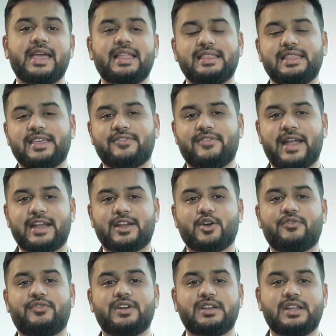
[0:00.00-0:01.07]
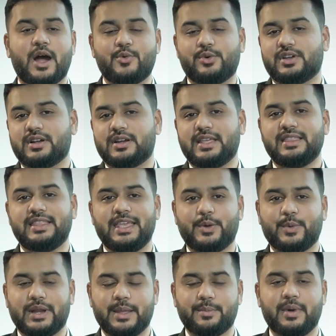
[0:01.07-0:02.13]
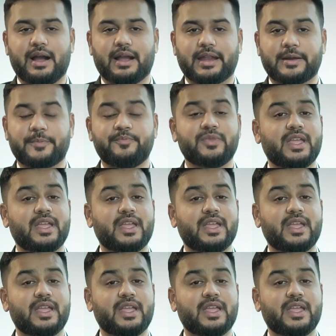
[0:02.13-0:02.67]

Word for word: in the event of a downturn in the equity market.